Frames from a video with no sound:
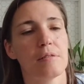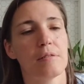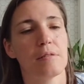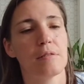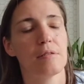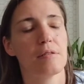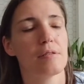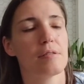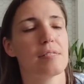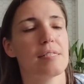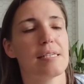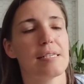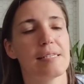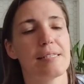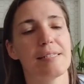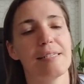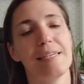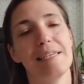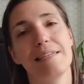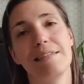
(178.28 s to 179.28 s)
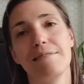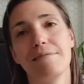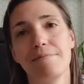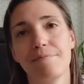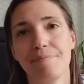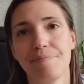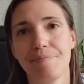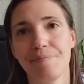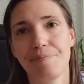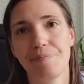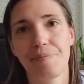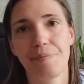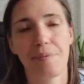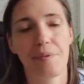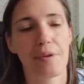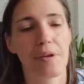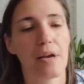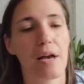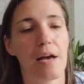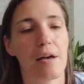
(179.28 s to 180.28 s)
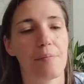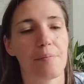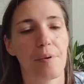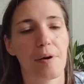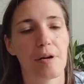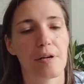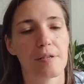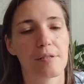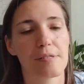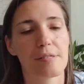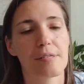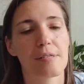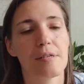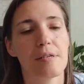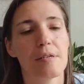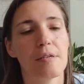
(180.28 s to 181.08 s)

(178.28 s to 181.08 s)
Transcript: or 16 cut parts.